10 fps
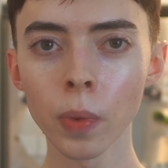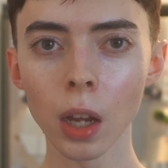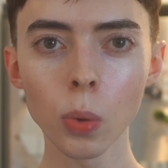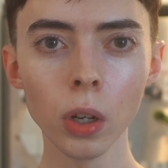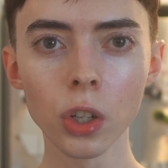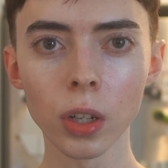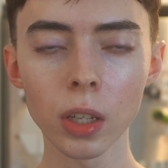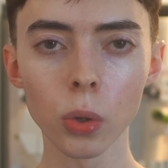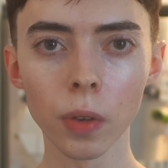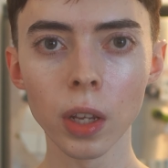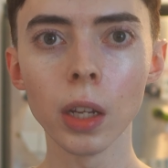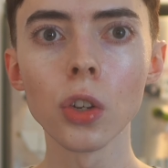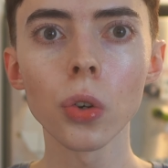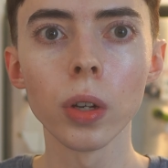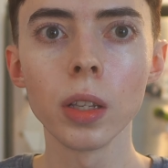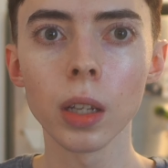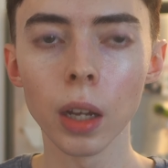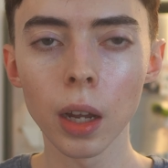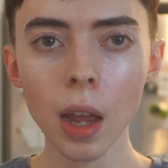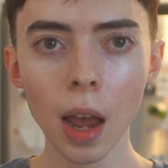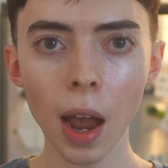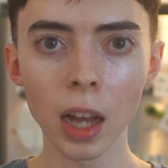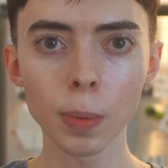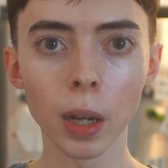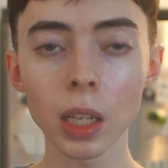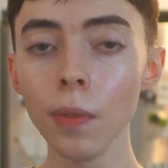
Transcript: as well as just sort of the intrinsic aspects.